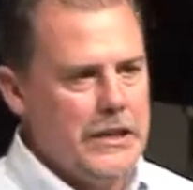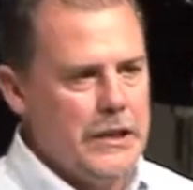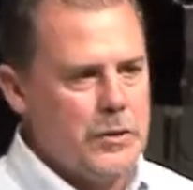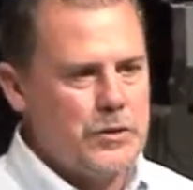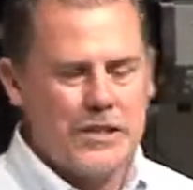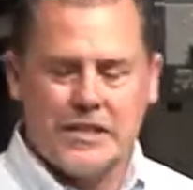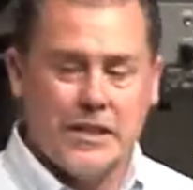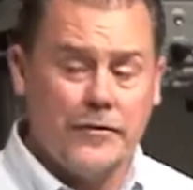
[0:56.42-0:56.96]
It
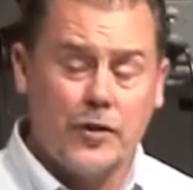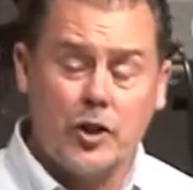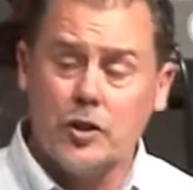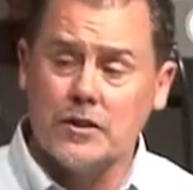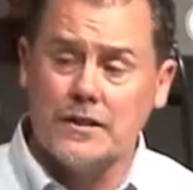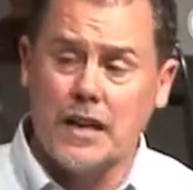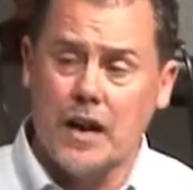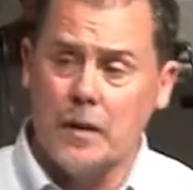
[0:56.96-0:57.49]
was a
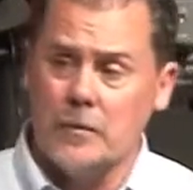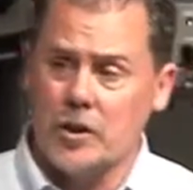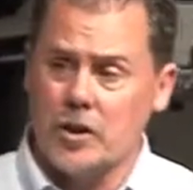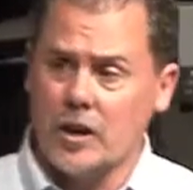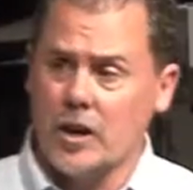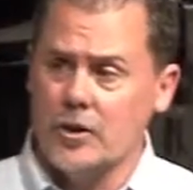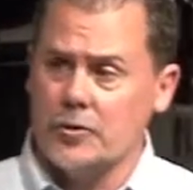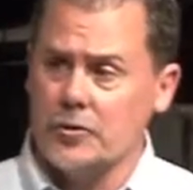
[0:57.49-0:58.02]
difficult time in
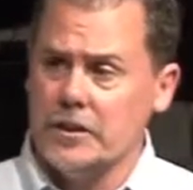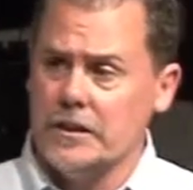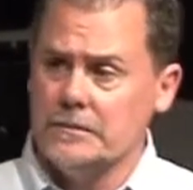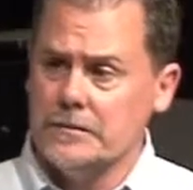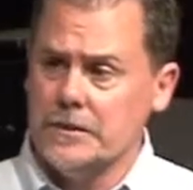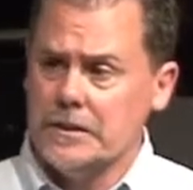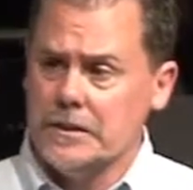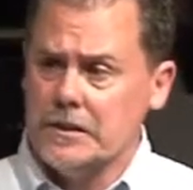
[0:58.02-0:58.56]
our country.
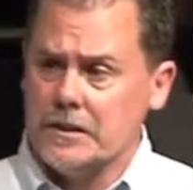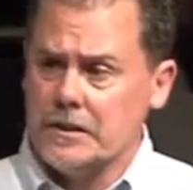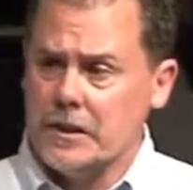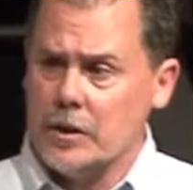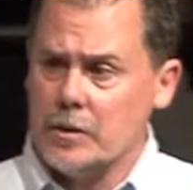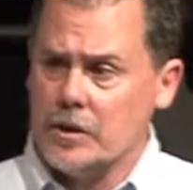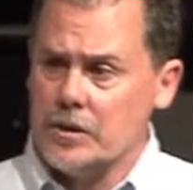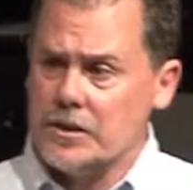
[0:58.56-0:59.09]

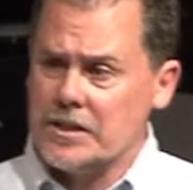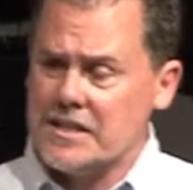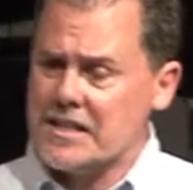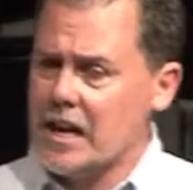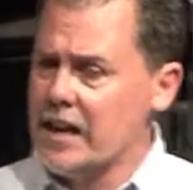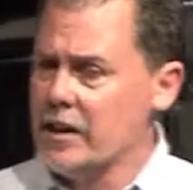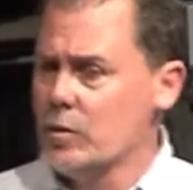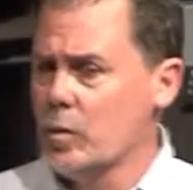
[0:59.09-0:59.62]
They were
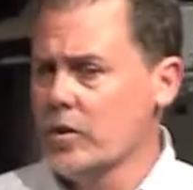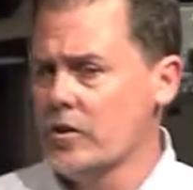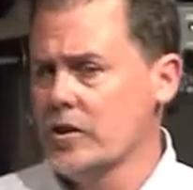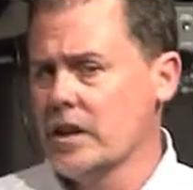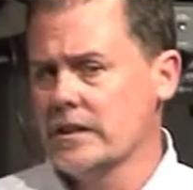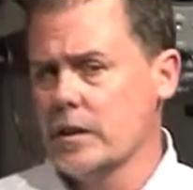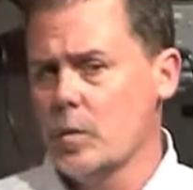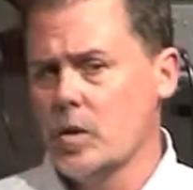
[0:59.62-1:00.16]
deciding whether or
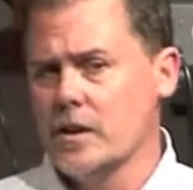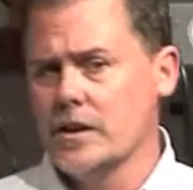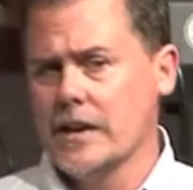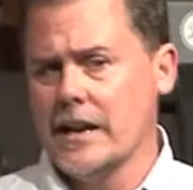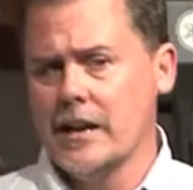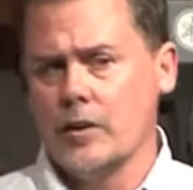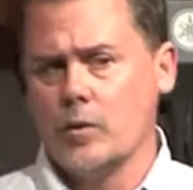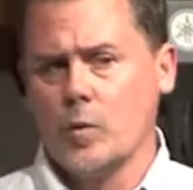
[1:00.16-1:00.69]
not they wanted
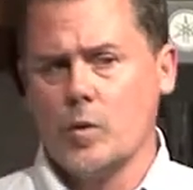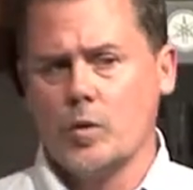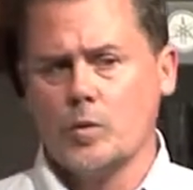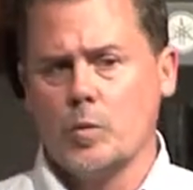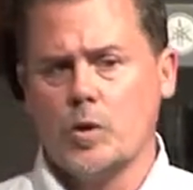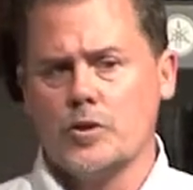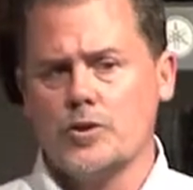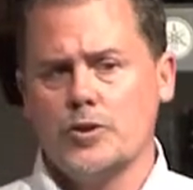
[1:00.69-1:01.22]
to enter
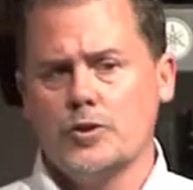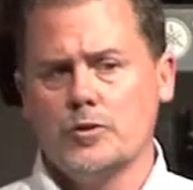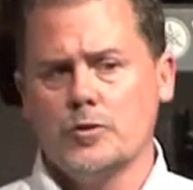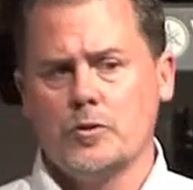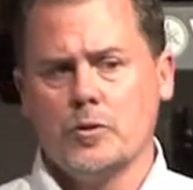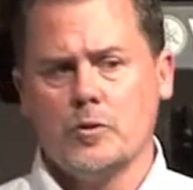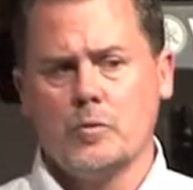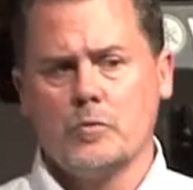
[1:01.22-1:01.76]
World War
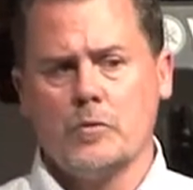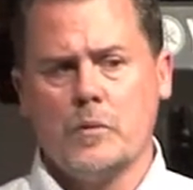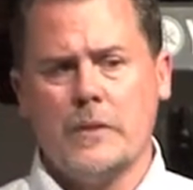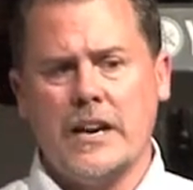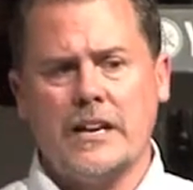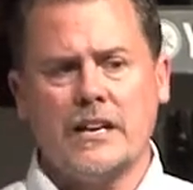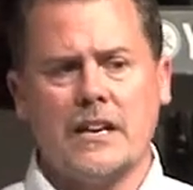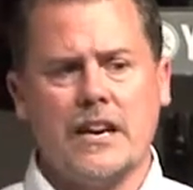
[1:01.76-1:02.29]
II or
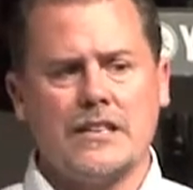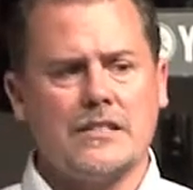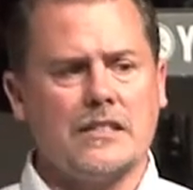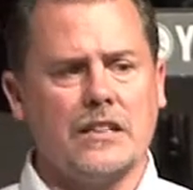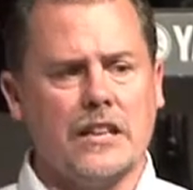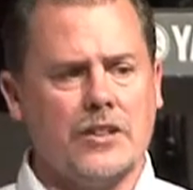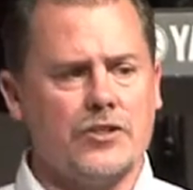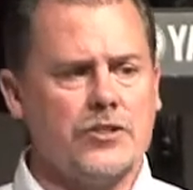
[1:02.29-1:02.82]
remain in
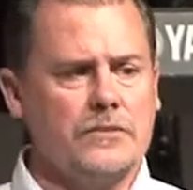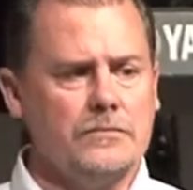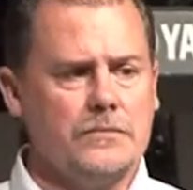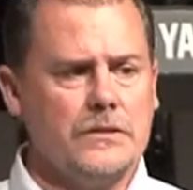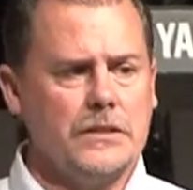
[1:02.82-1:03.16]
isolation.